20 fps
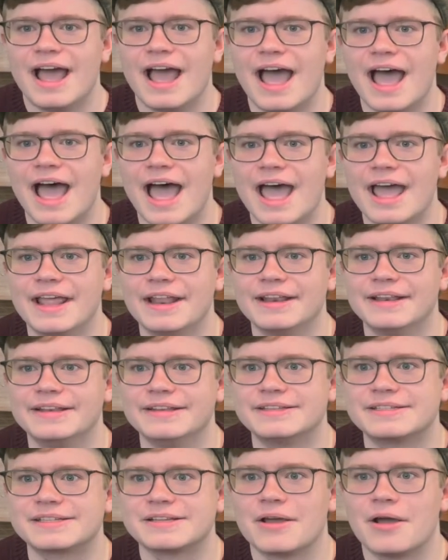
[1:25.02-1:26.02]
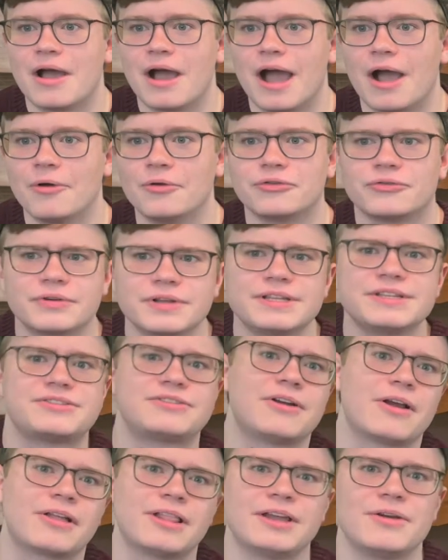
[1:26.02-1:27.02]
And I was really
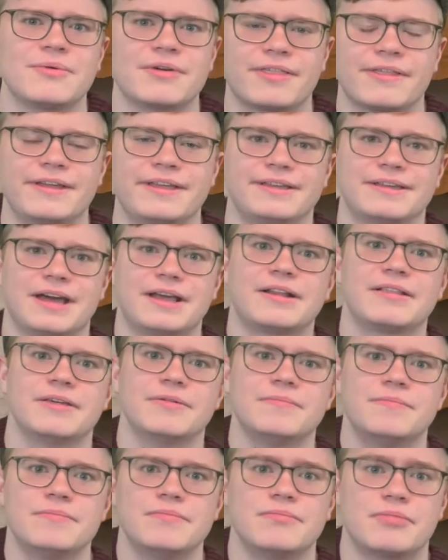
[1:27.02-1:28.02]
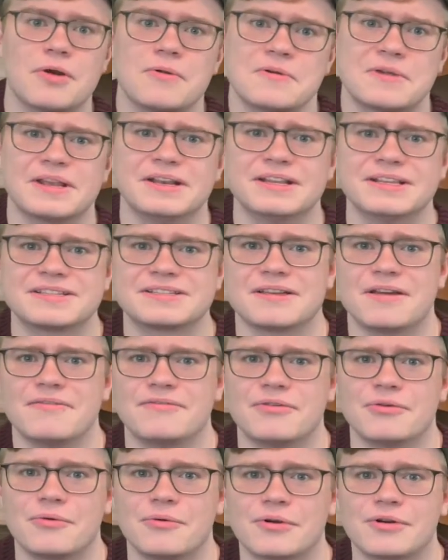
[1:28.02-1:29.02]
struggling with kind of the brokenness of
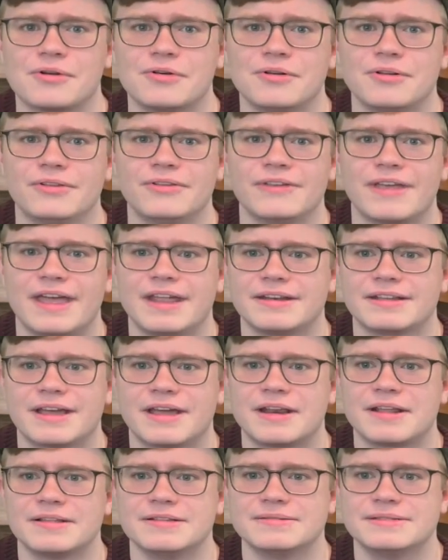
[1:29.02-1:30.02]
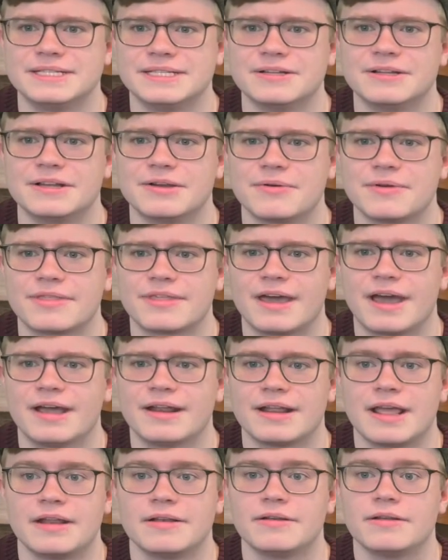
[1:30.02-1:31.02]
the world and kind of dealing with
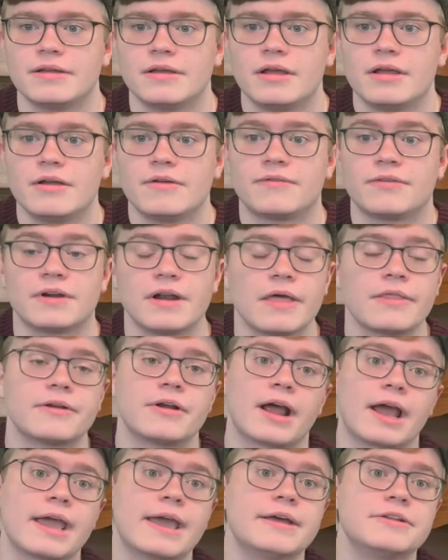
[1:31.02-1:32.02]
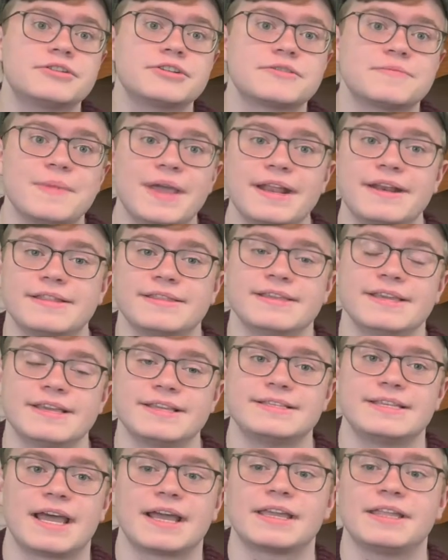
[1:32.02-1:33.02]
that. And for another, I had just made the
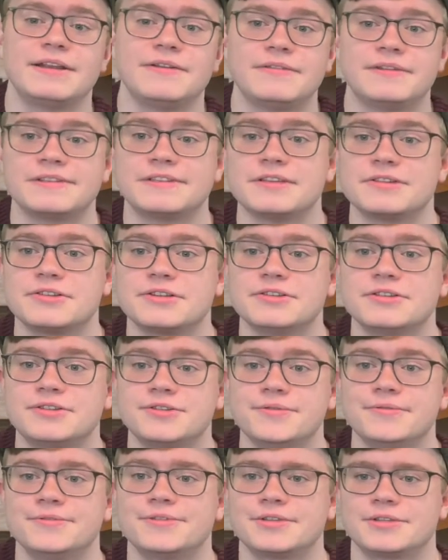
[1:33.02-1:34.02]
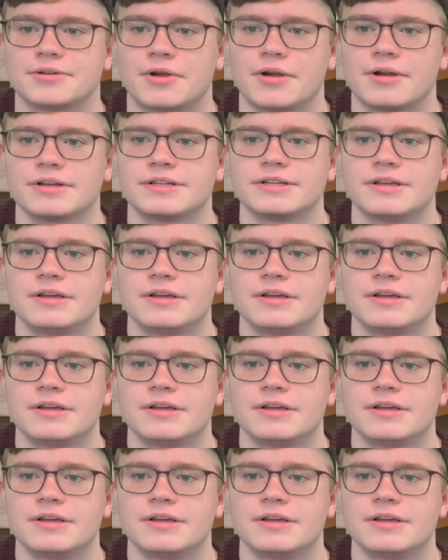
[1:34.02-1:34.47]
executive decision to start